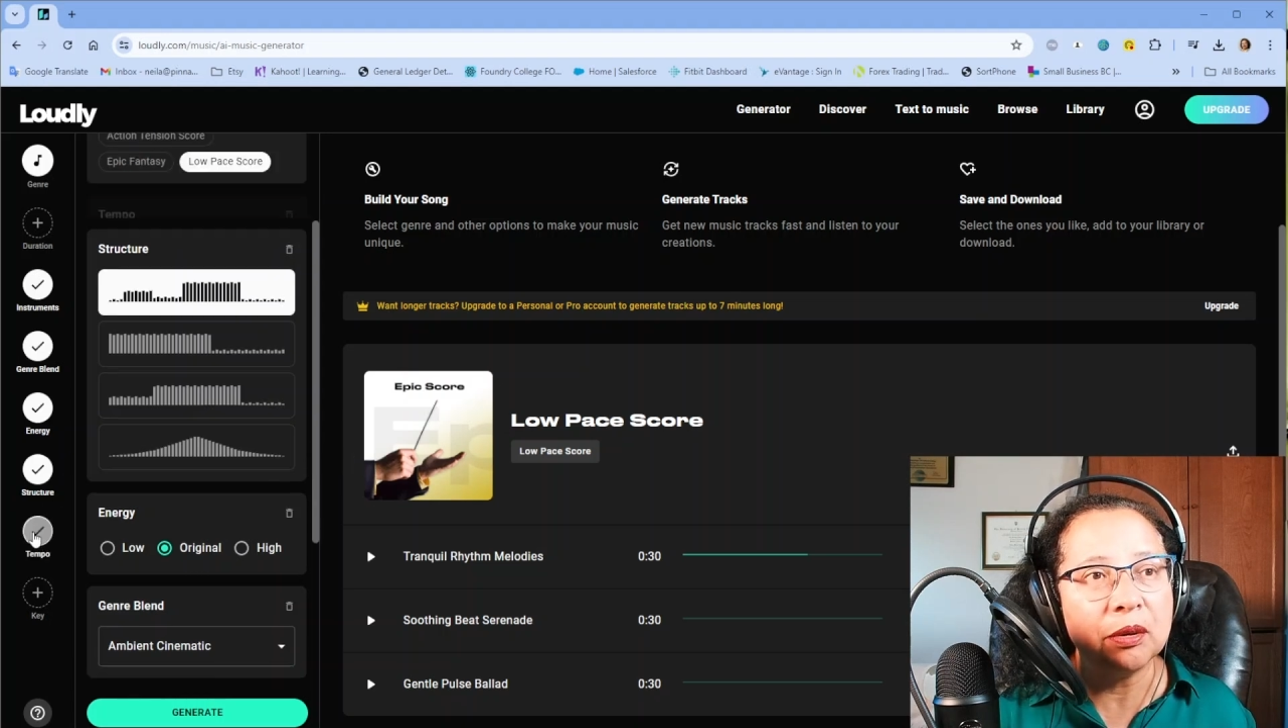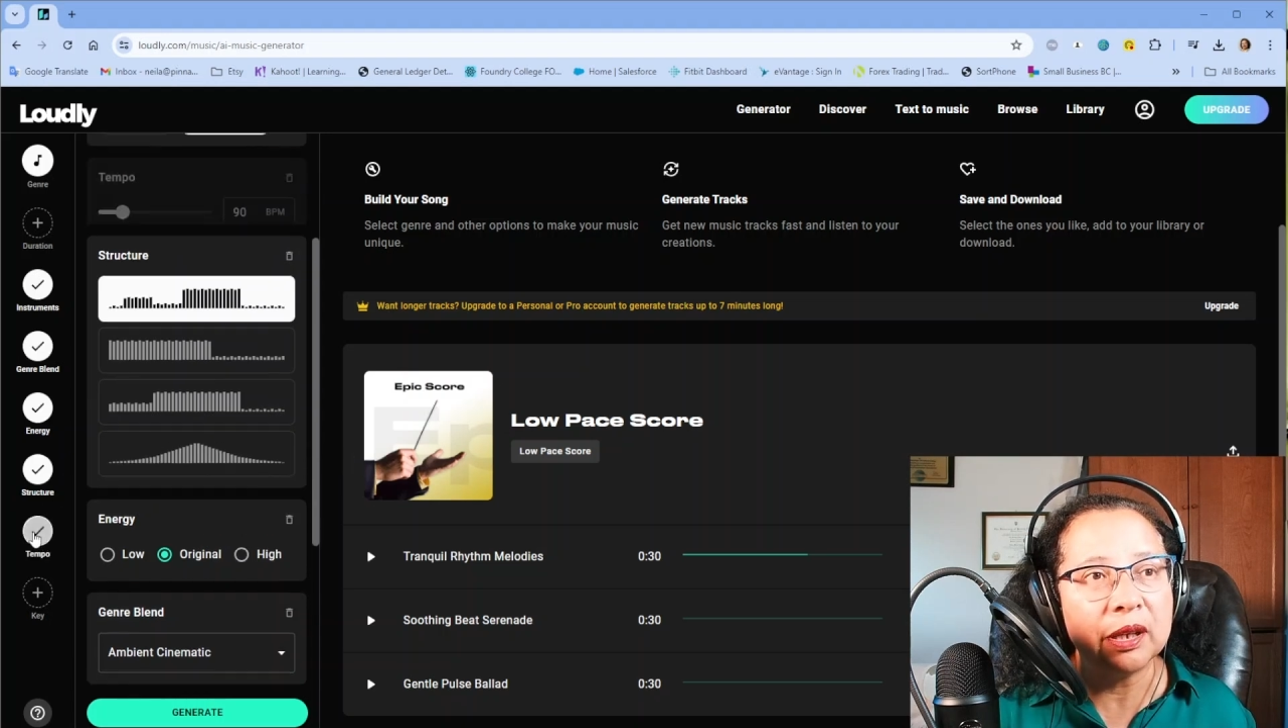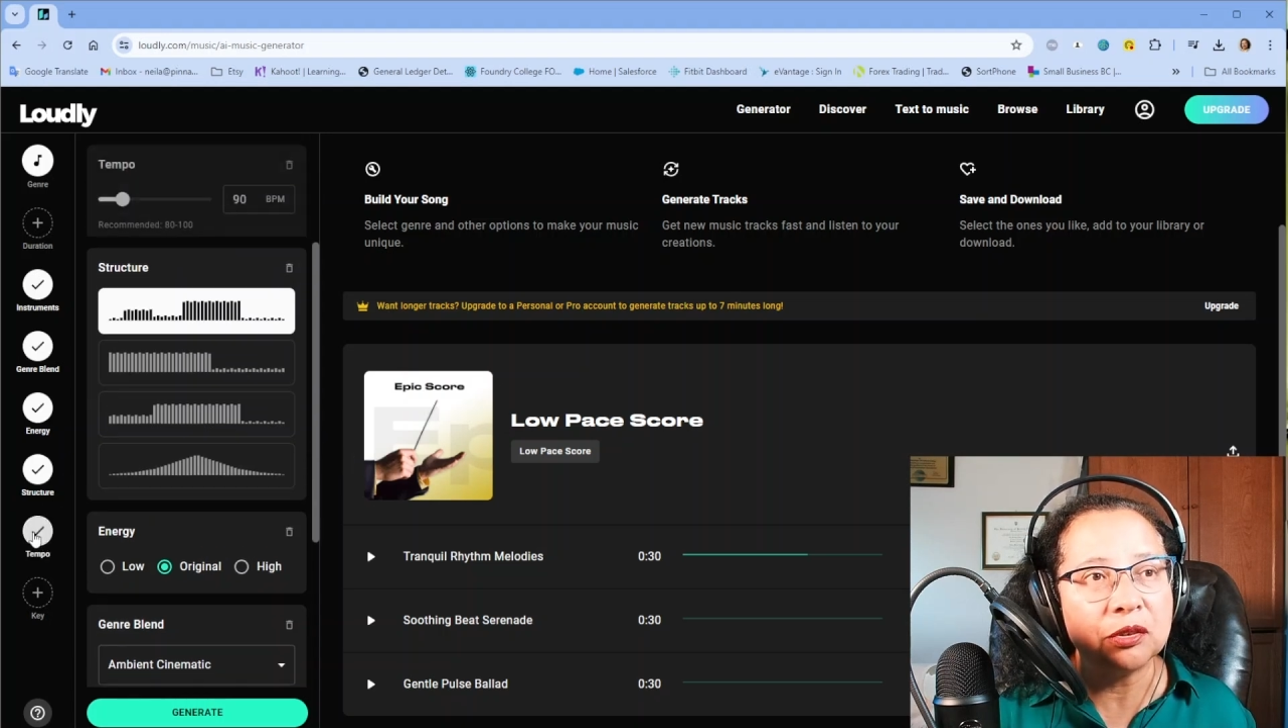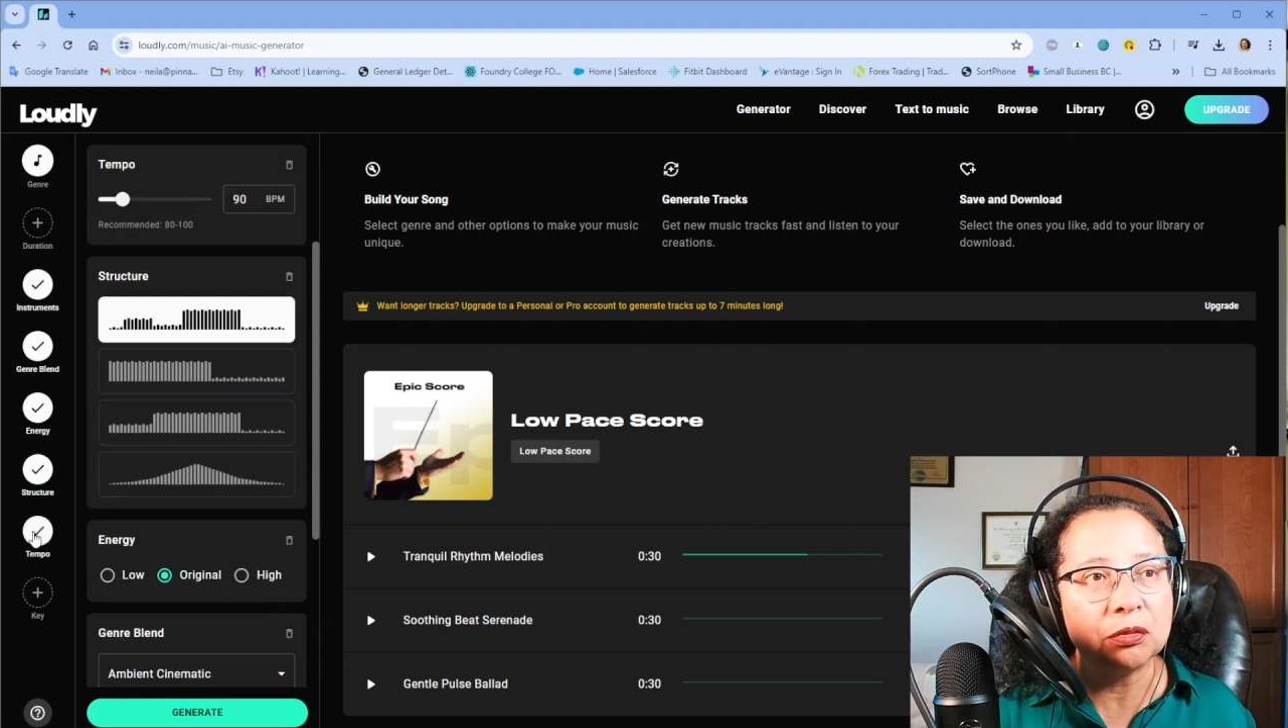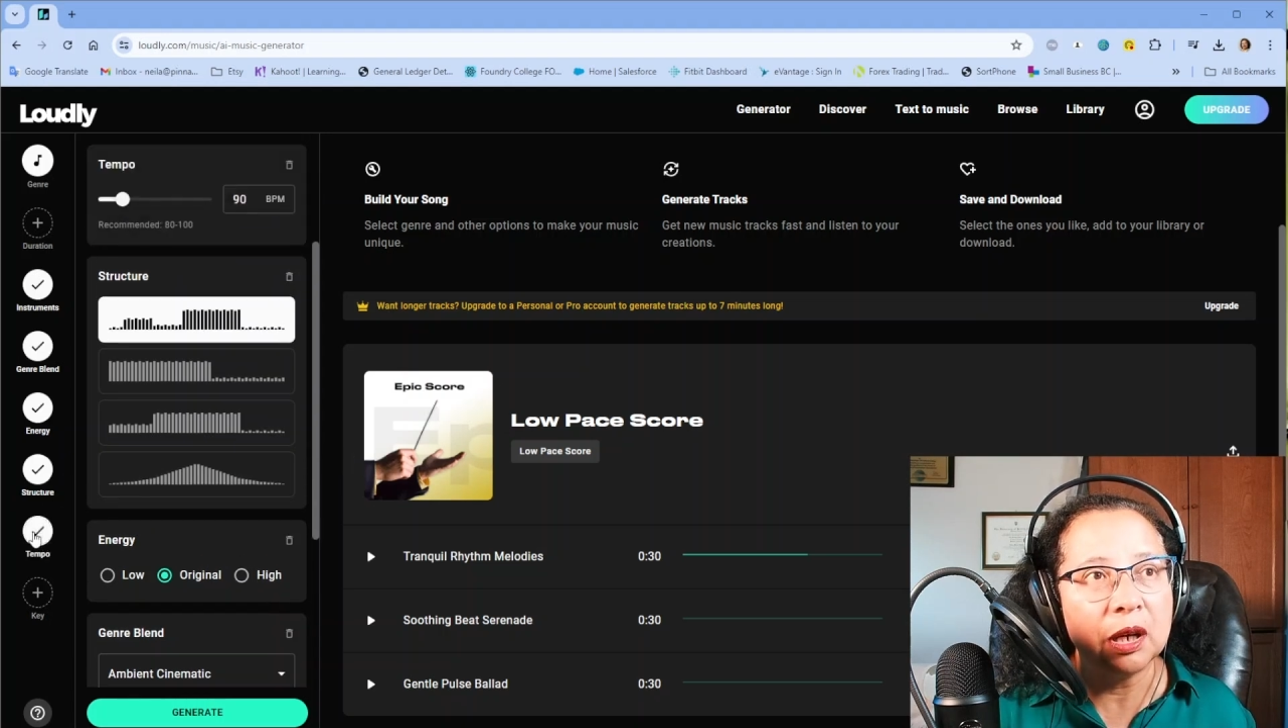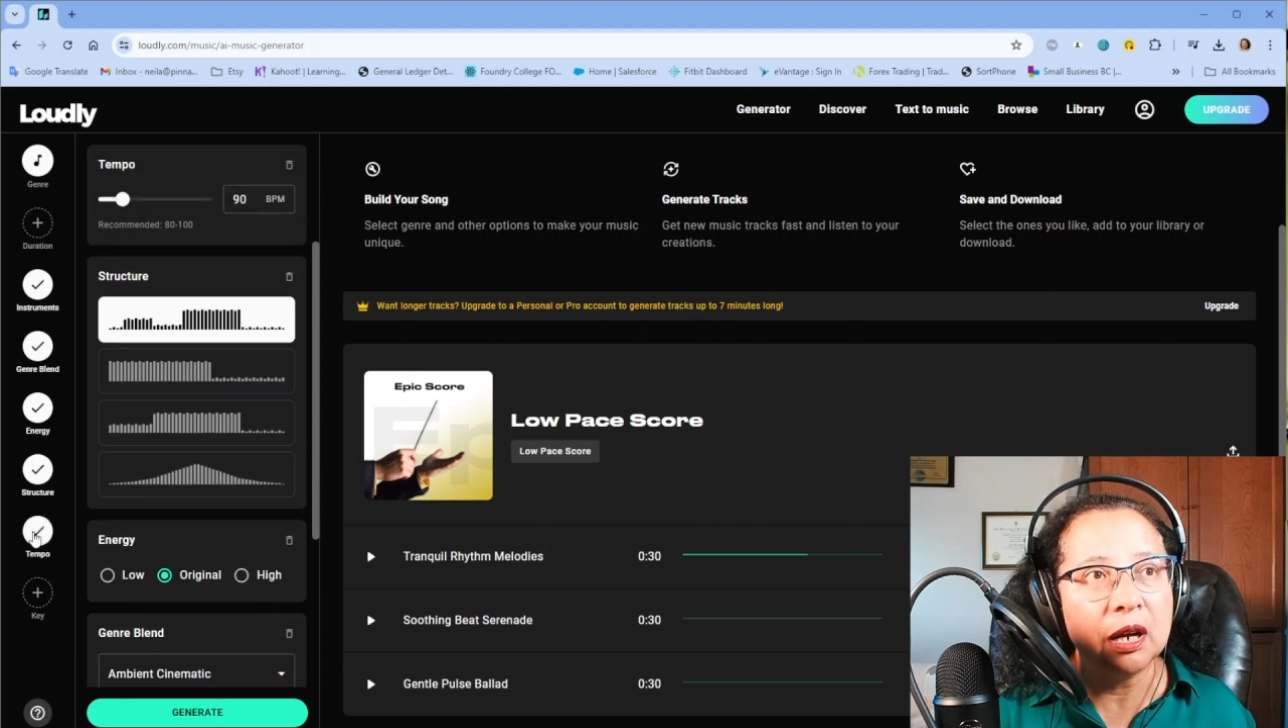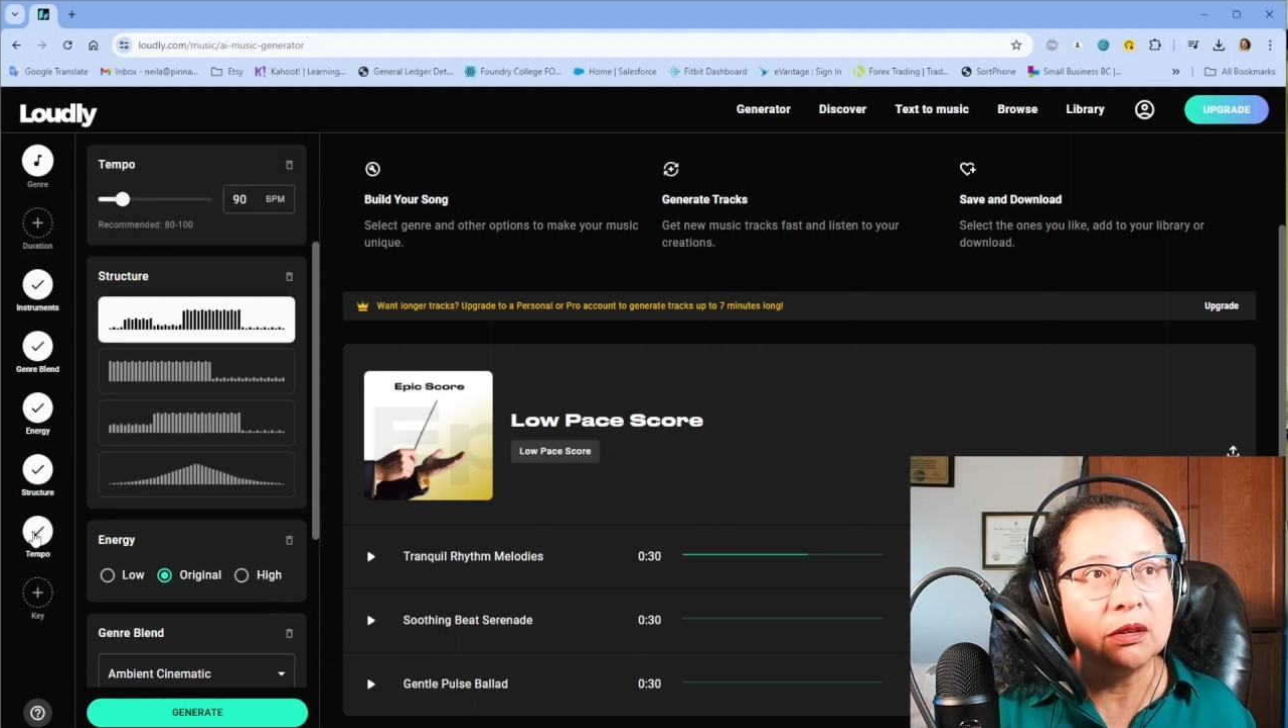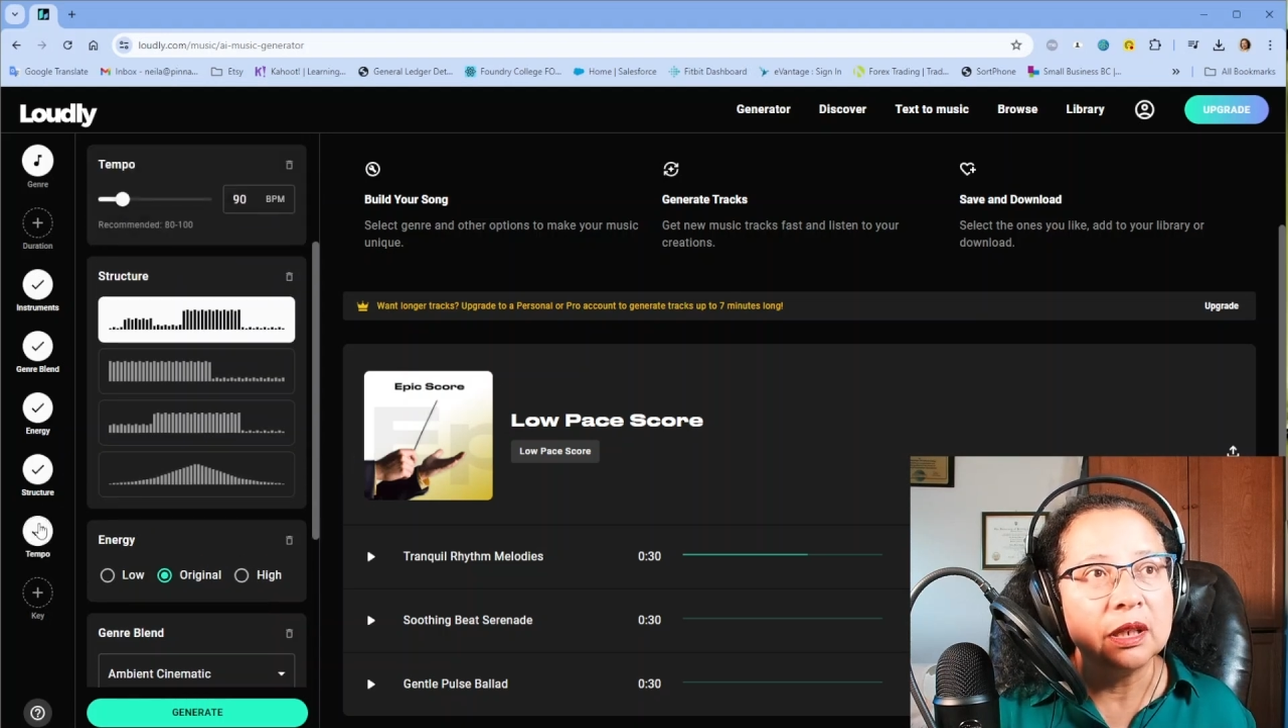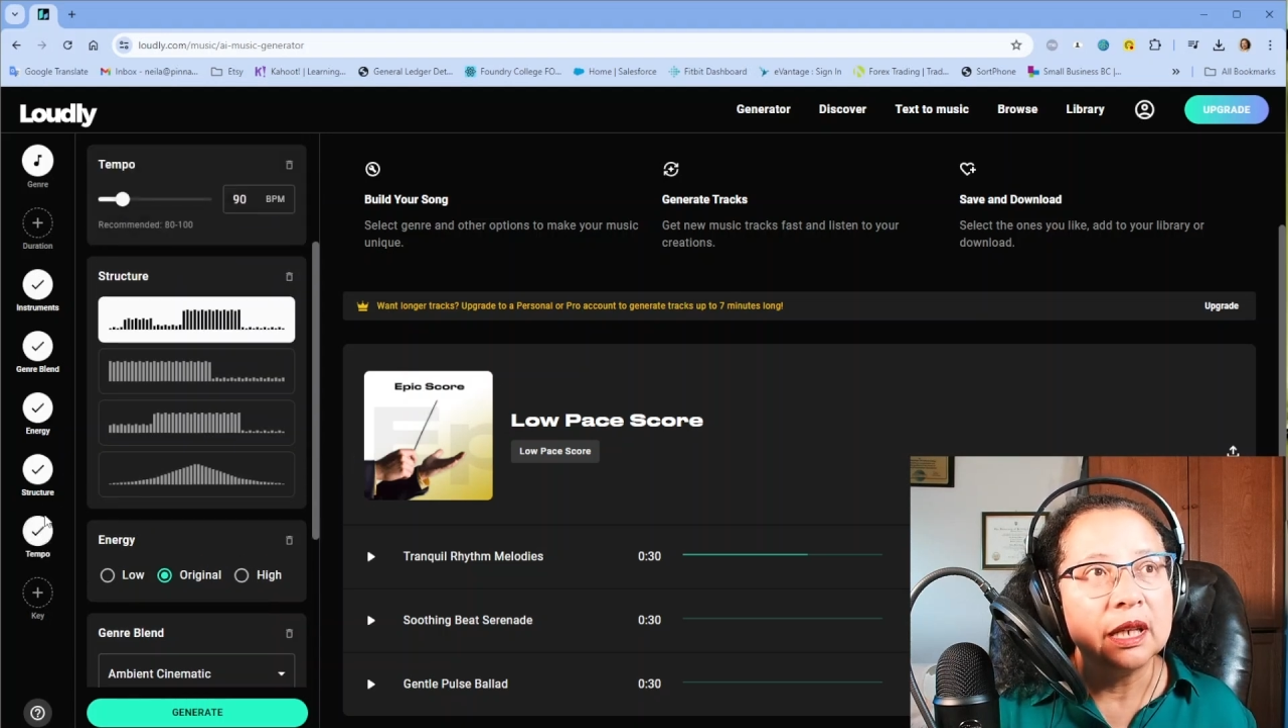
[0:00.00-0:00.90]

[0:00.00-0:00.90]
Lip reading: as well.